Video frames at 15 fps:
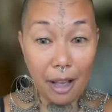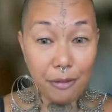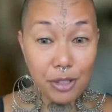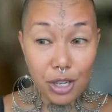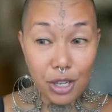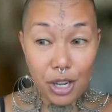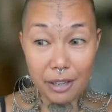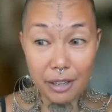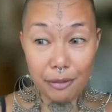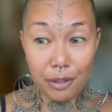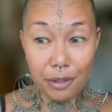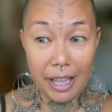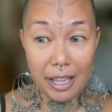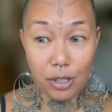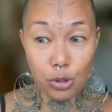we have to kind
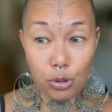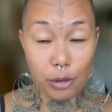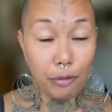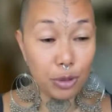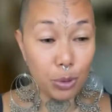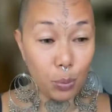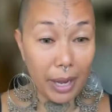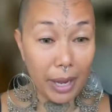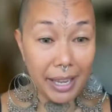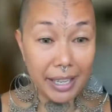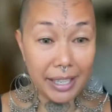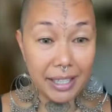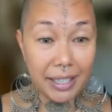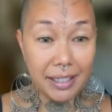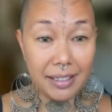of like drift
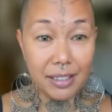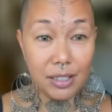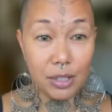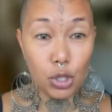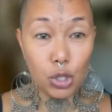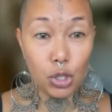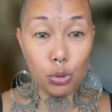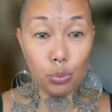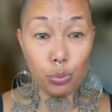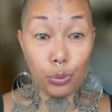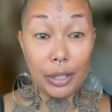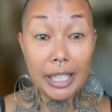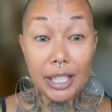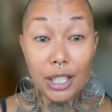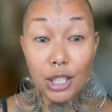away to
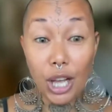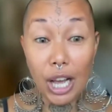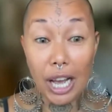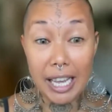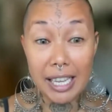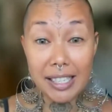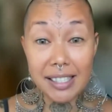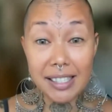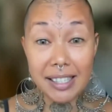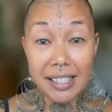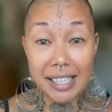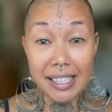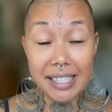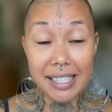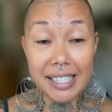realize
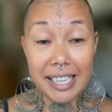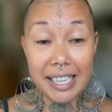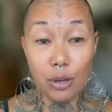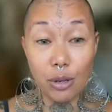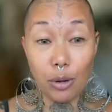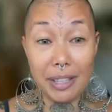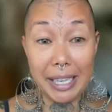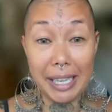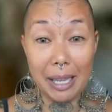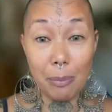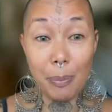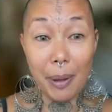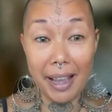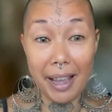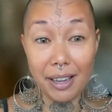the extent of the
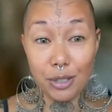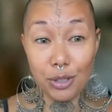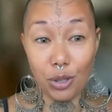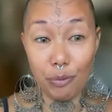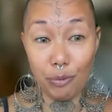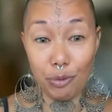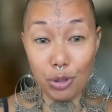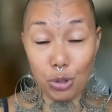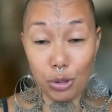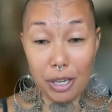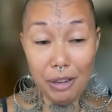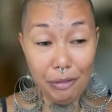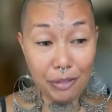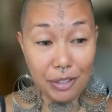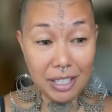impact of the
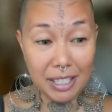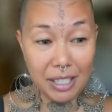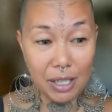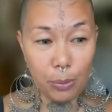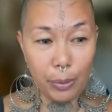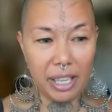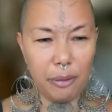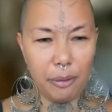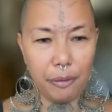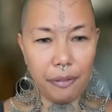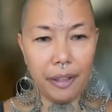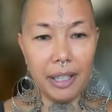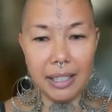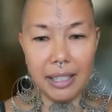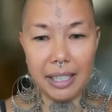drift. We can
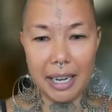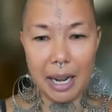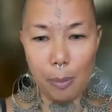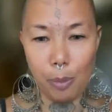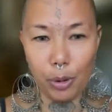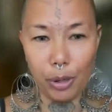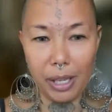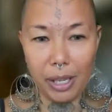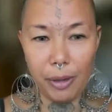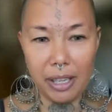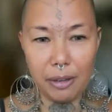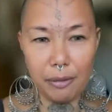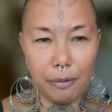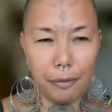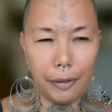feel it in our body.
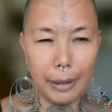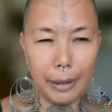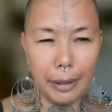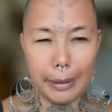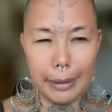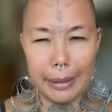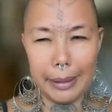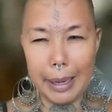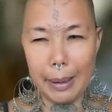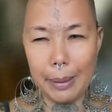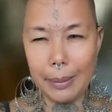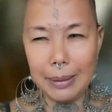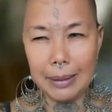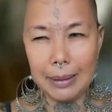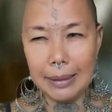We can feel it in
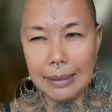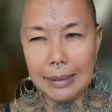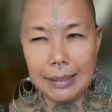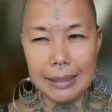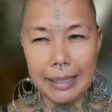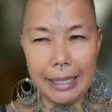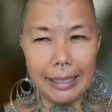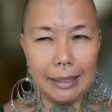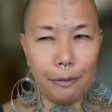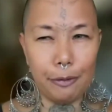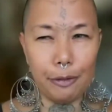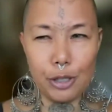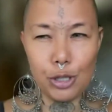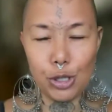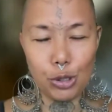our, like,
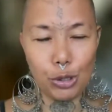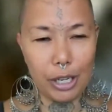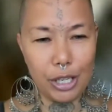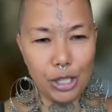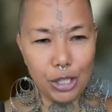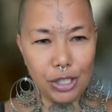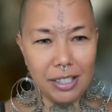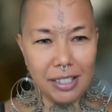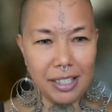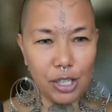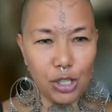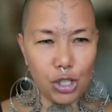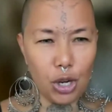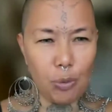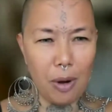the
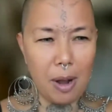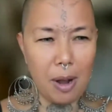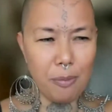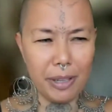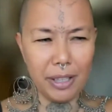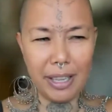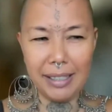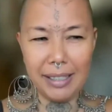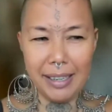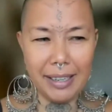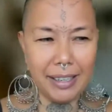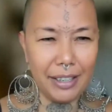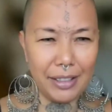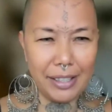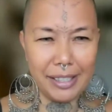frustrations that show up. We're like,
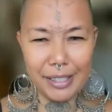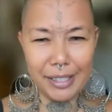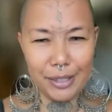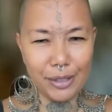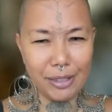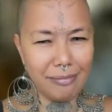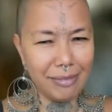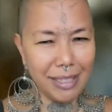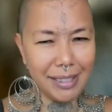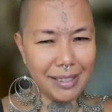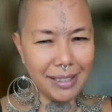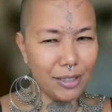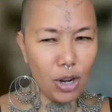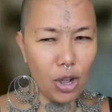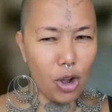no, this is
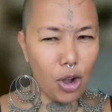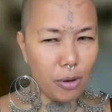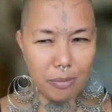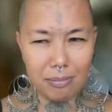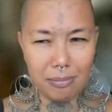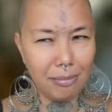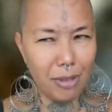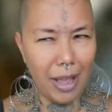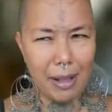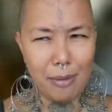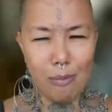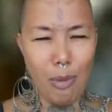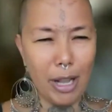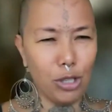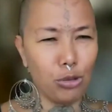not
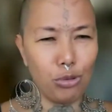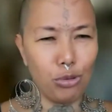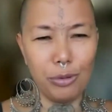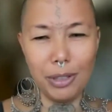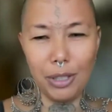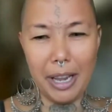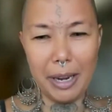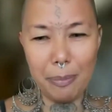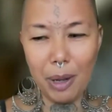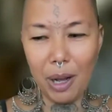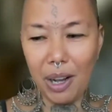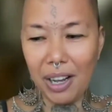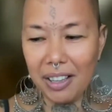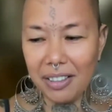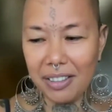like my true aligned
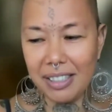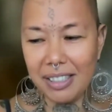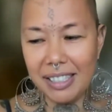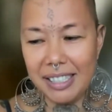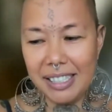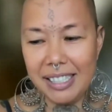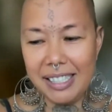path.